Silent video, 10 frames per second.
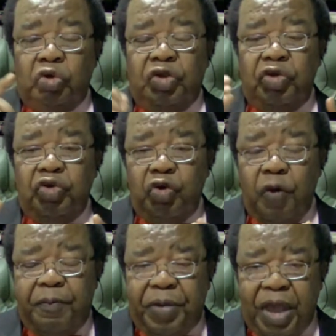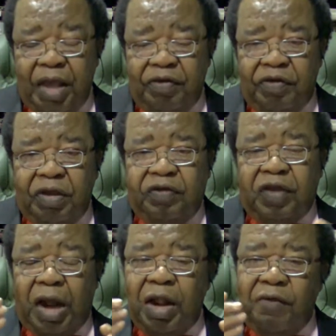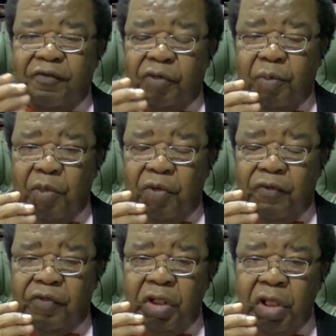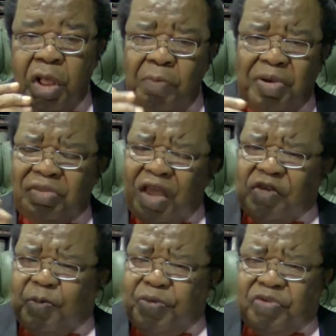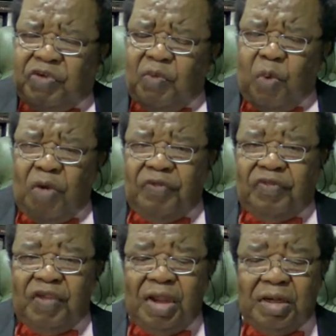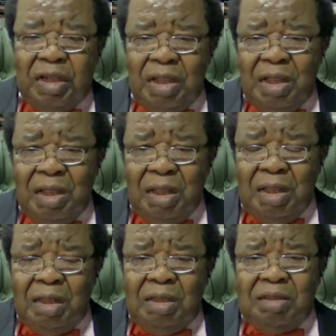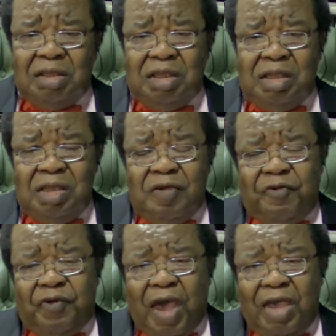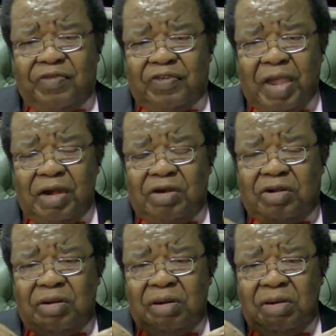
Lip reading: To the Europeans, it's an evil move. But as Putin once said, if I send